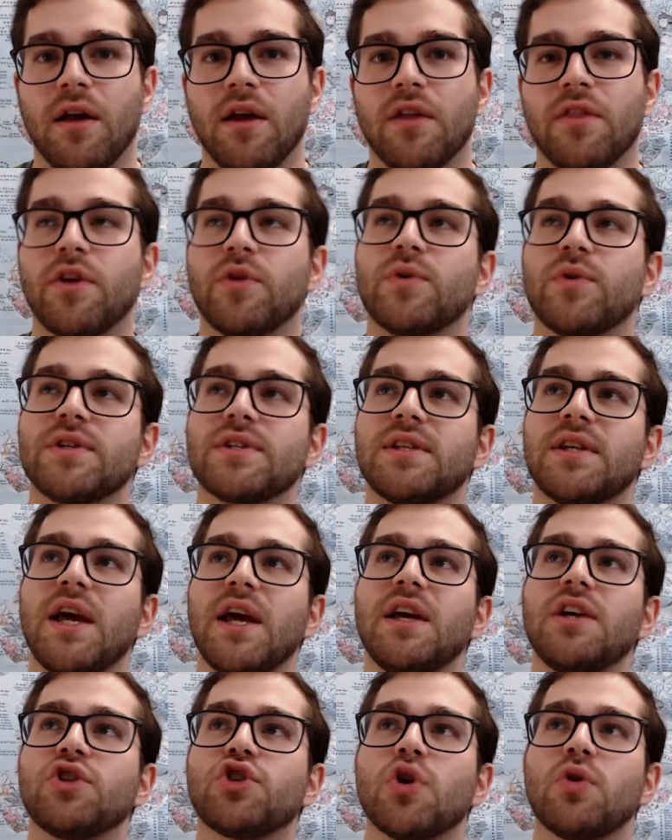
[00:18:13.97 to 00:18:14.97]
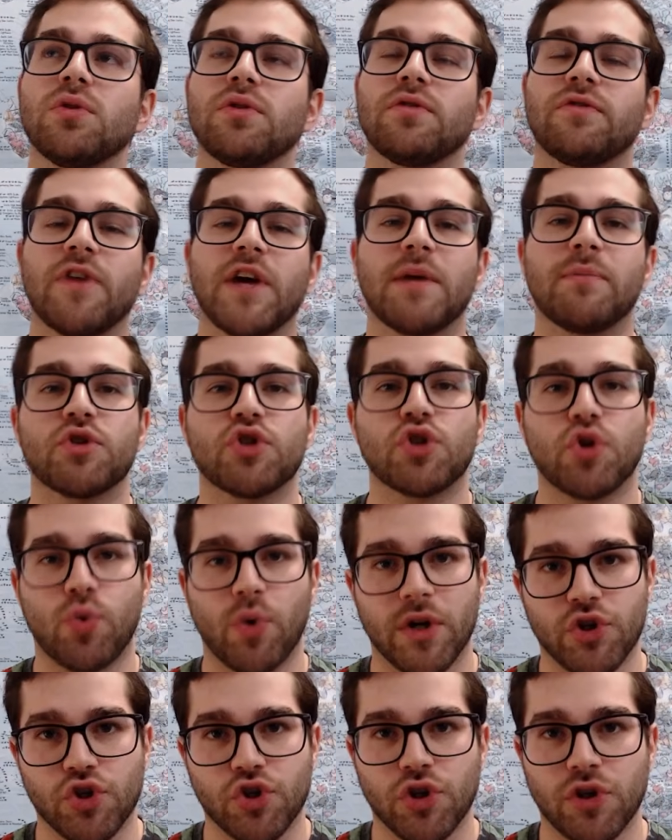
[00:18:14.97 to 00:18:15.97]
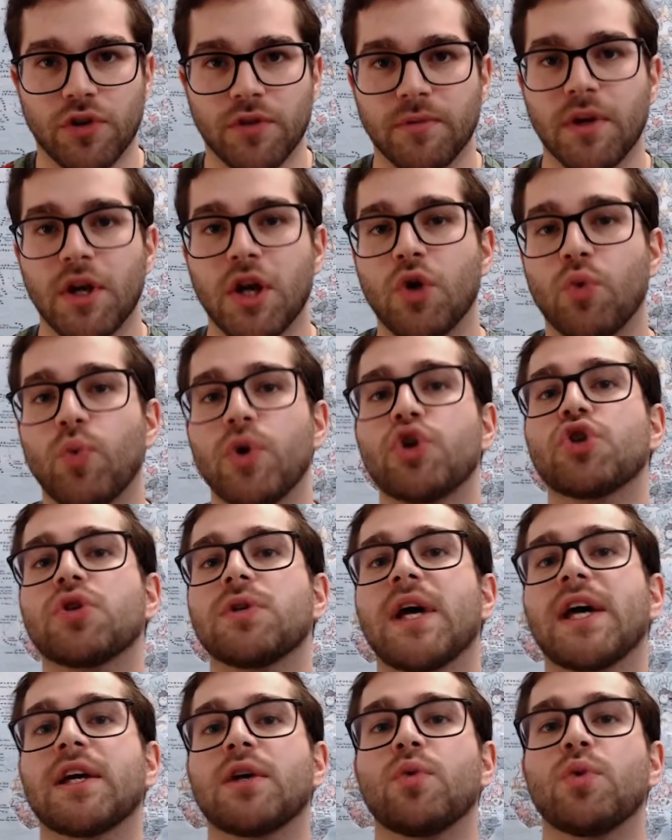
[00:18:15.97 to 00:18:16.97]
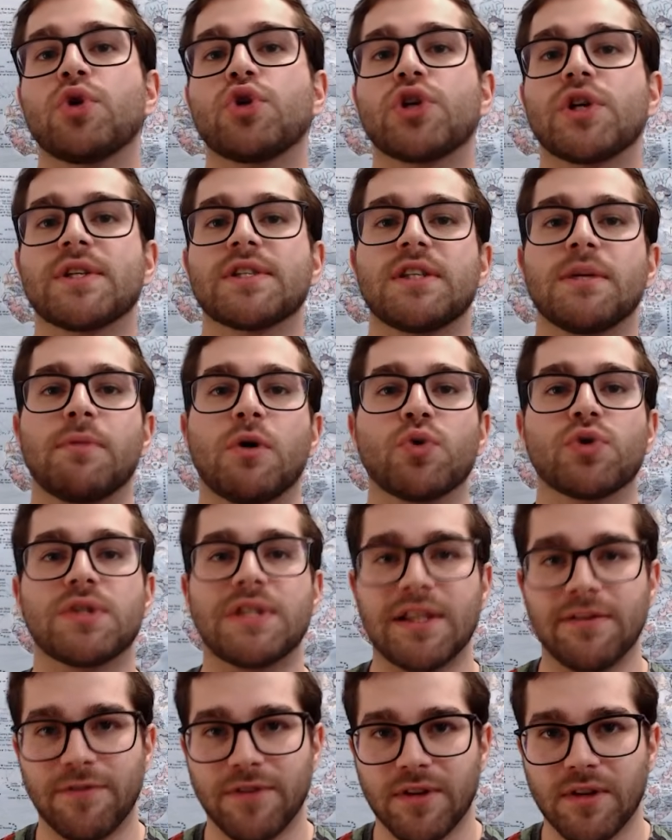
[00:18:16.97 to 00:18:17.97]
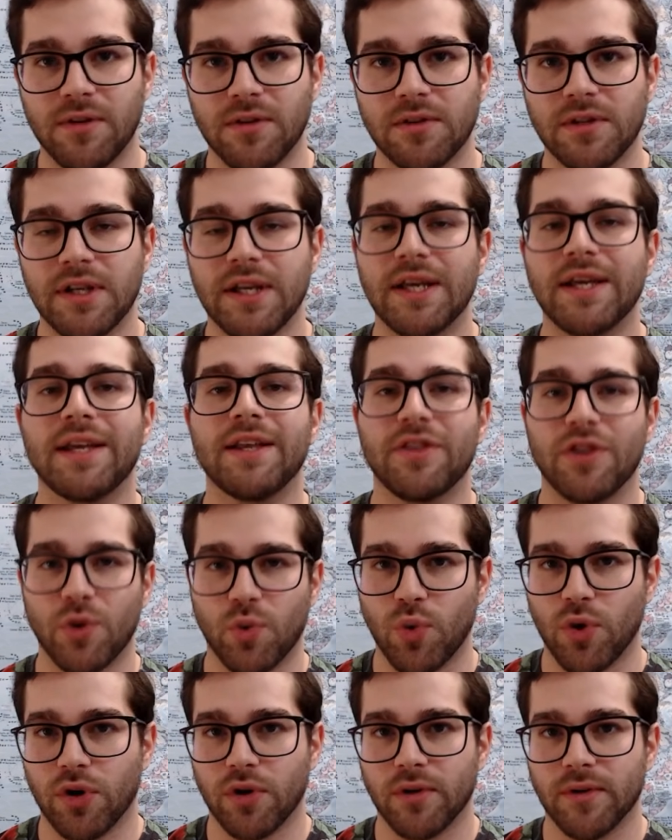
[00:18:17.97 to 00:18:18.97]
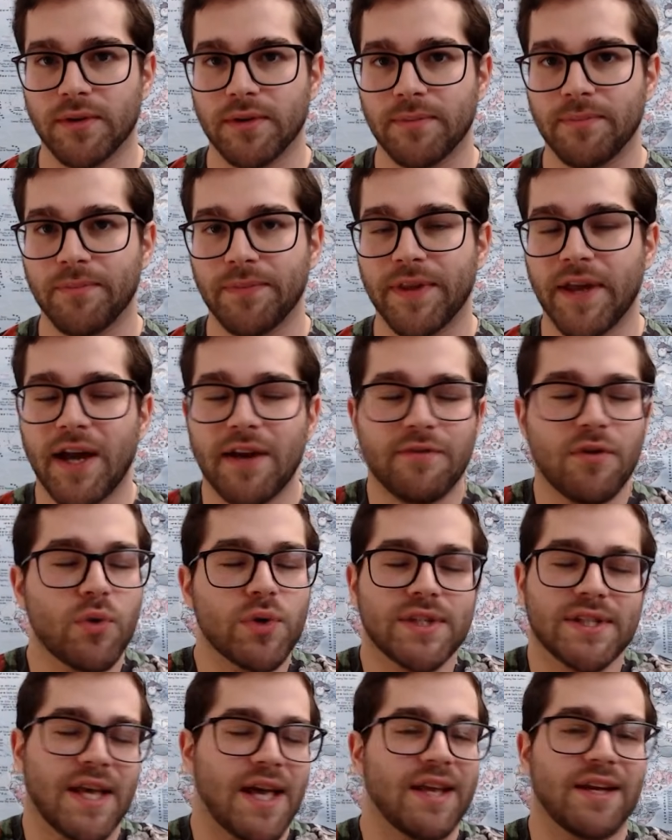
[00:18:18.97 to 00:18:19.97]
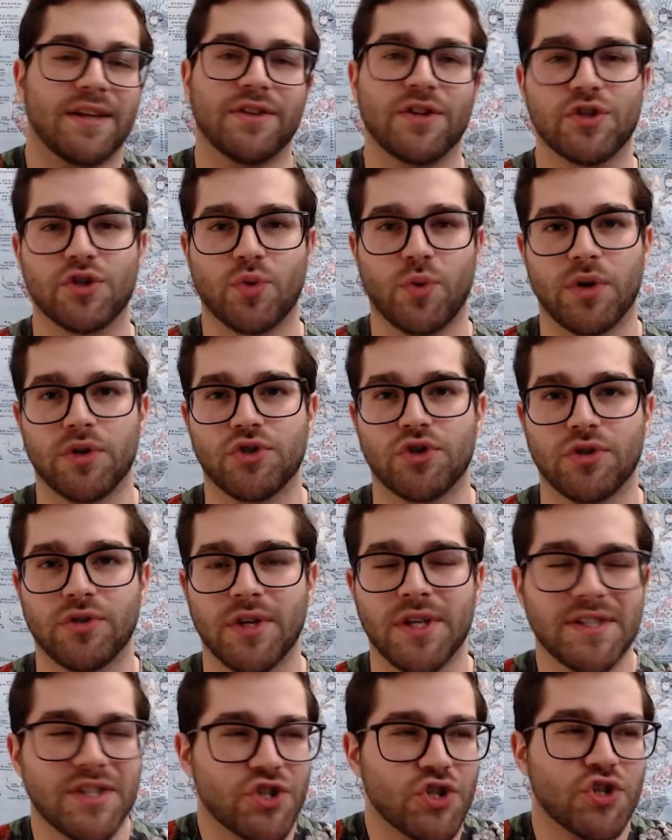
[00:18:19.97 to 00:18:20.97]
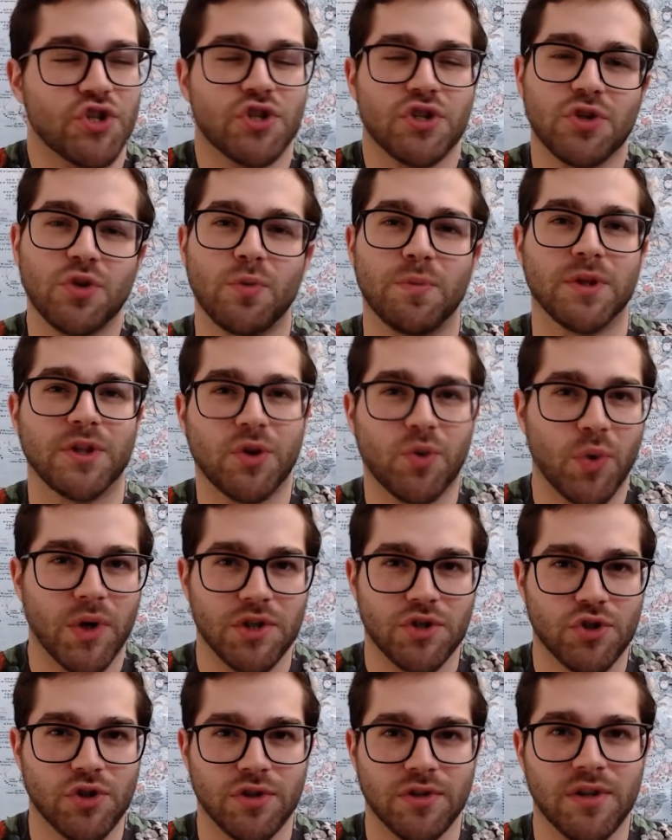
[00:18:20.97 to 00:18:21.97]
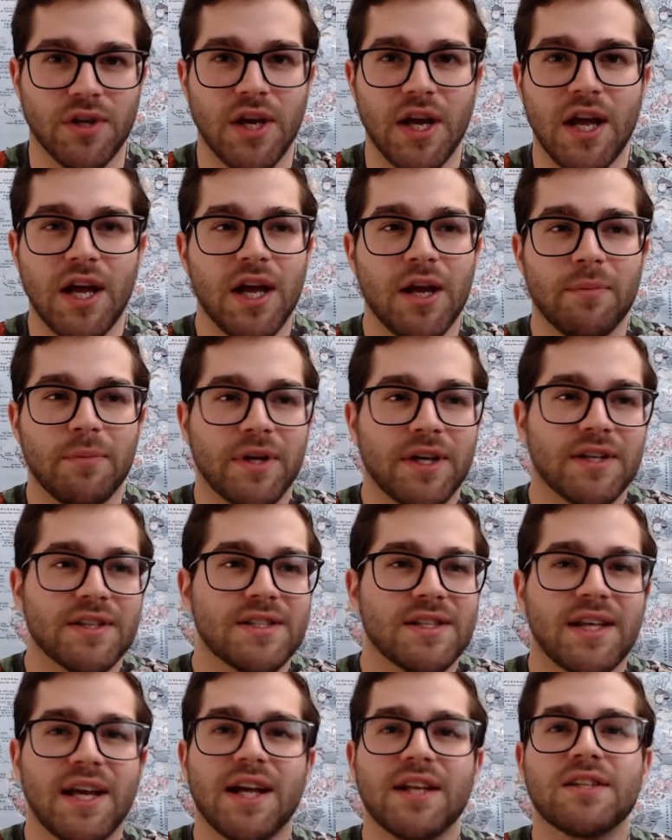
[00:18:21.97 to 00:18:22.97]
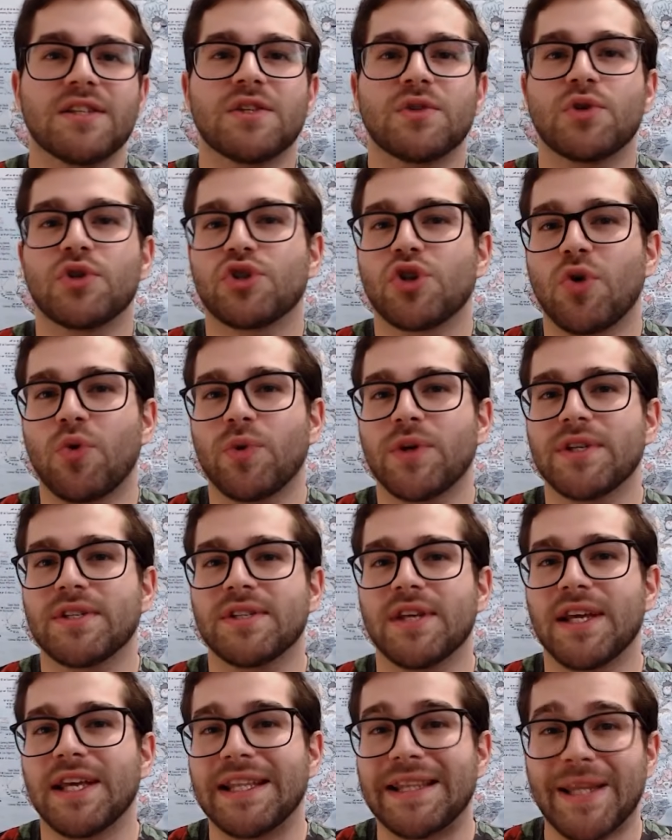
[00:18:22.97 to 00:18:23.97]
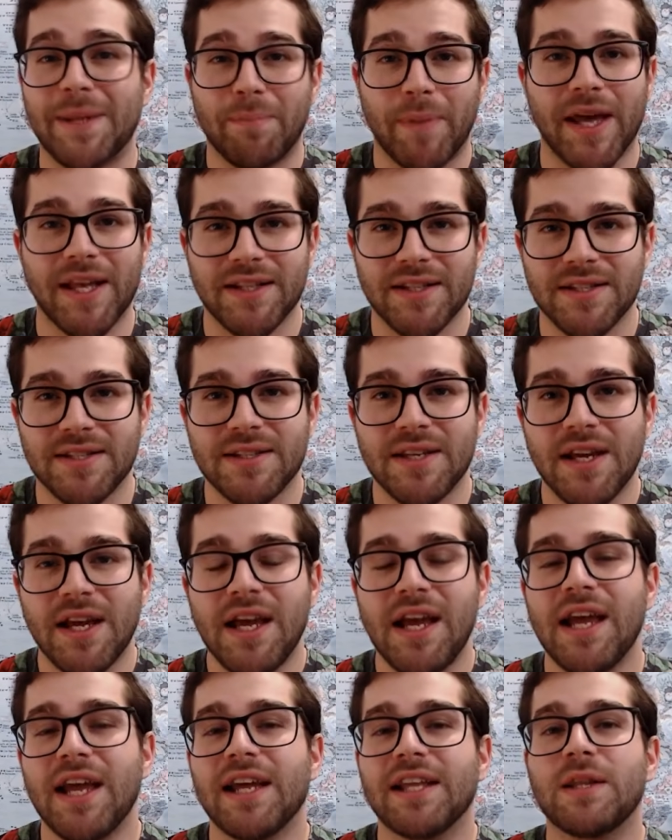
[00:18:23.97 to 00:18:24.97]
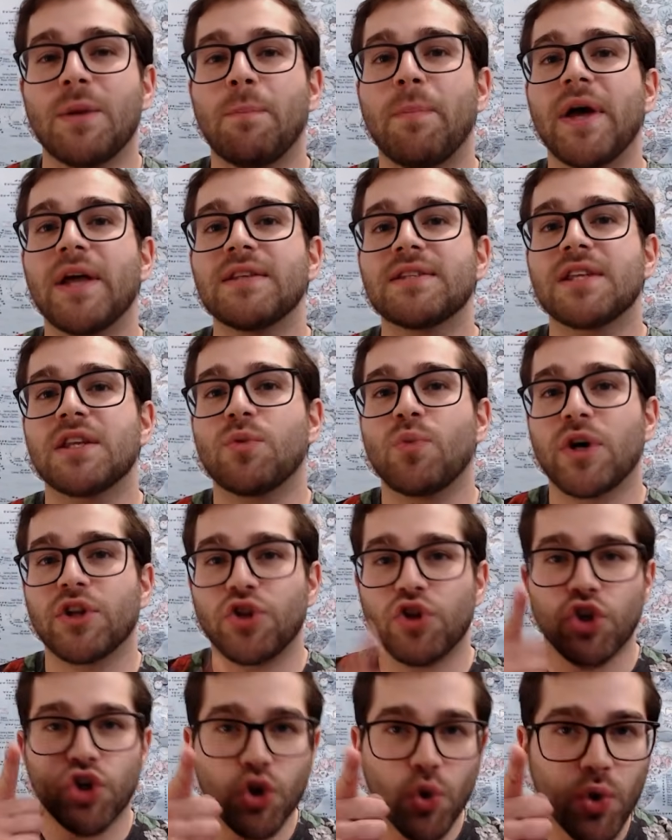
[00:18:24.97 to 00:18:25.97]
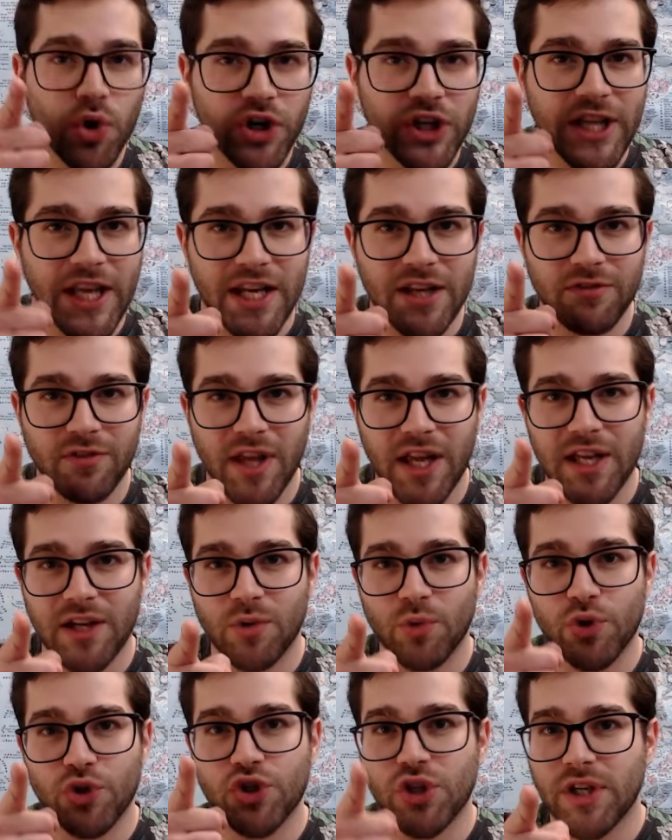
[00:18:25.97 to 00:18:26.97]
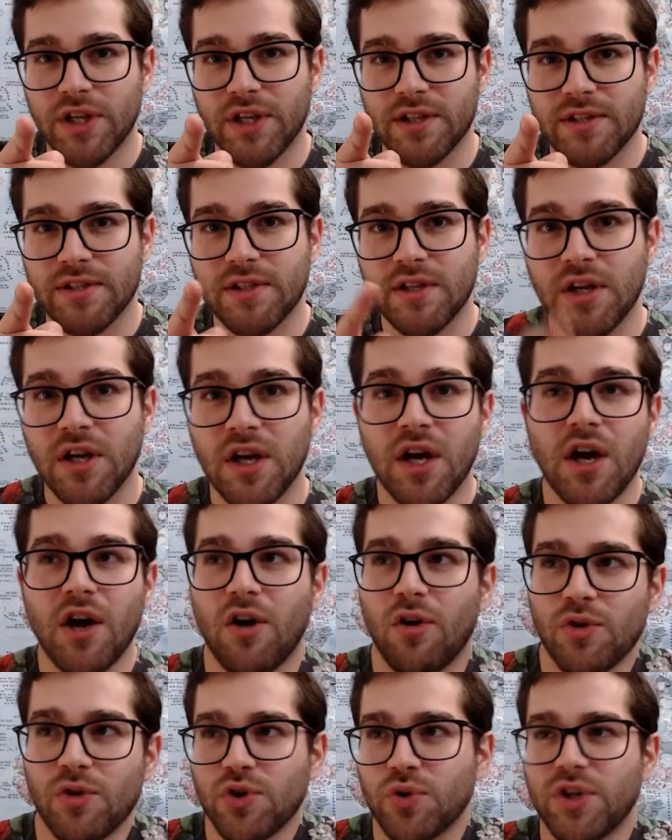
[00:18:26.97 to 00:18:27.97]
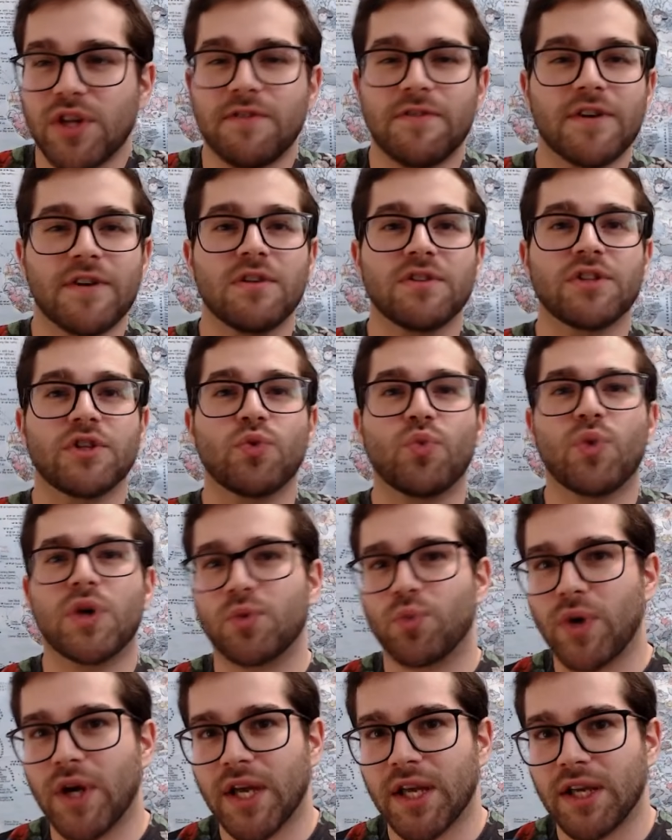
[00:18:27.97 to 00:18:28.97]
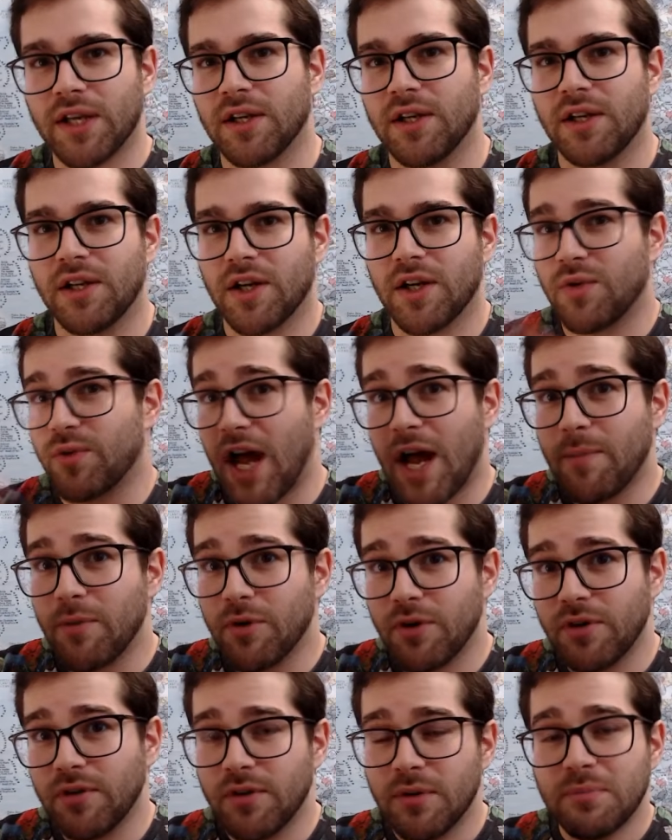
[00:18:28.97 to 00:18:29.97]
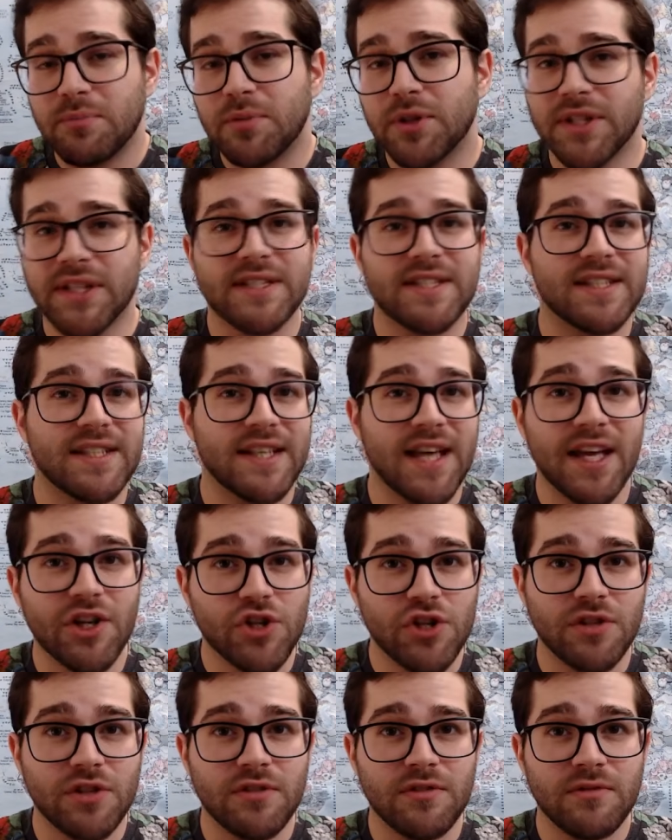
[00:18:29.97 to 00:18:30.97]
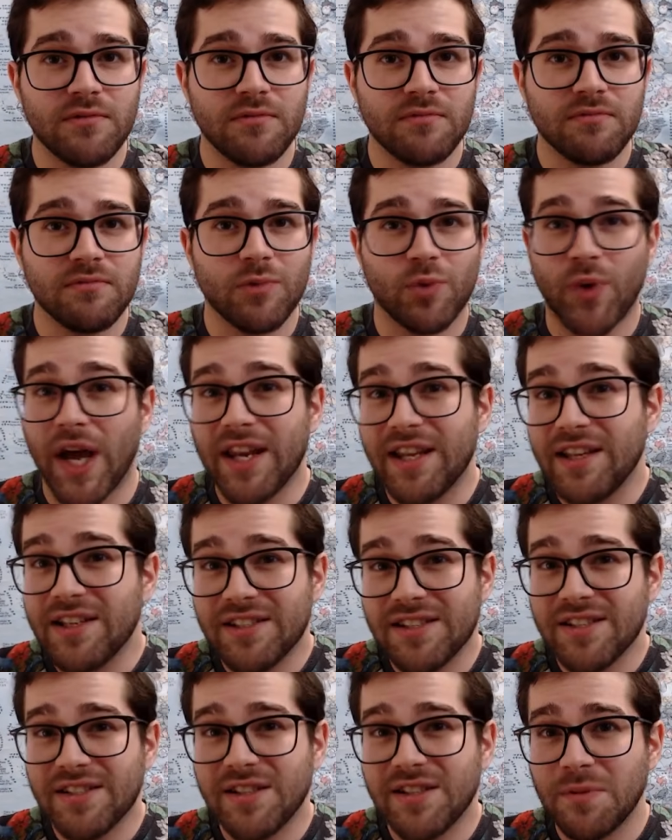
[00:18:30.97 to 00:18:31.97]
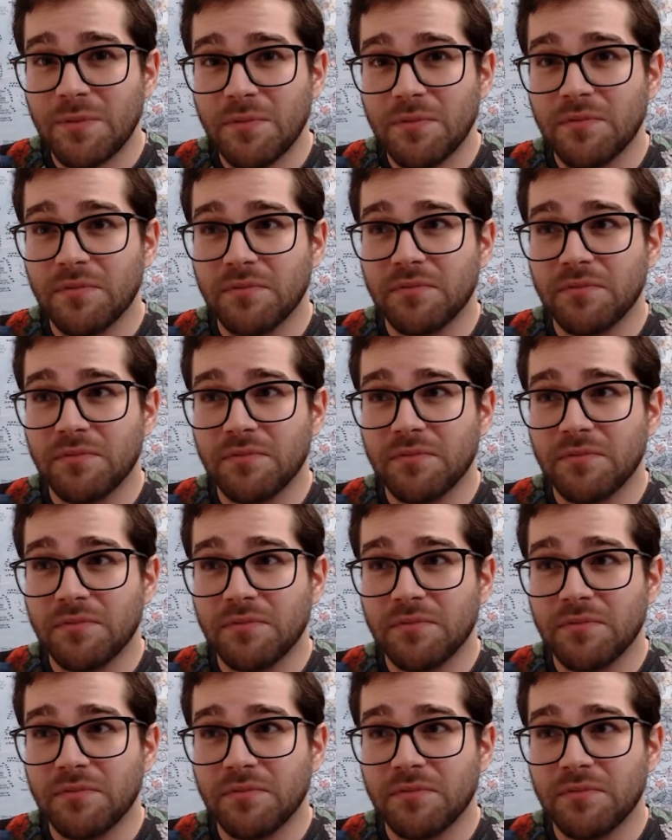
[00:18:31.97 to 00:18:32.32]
There is the age-old famous question, which language is the most difficult in the world? I've always hated this question. It's such a stupid question because the answer is always, it depends. It depends on what your native language is. Also difficult in what way? Grammar? Pronunciation? Writing system?